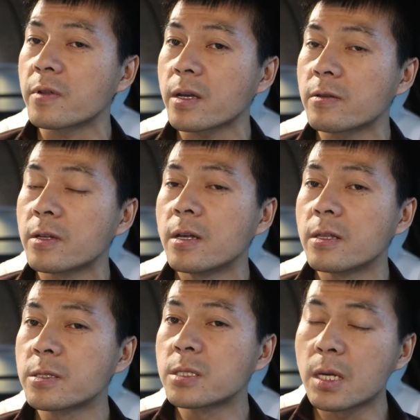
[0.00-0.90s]
Like
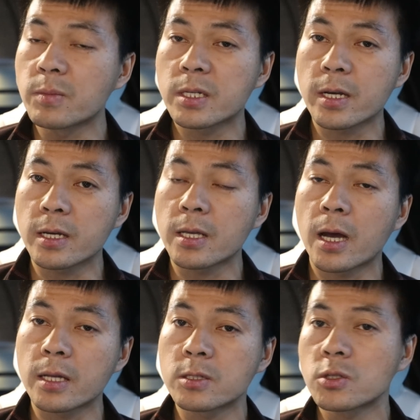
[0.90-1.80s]
it seems like it had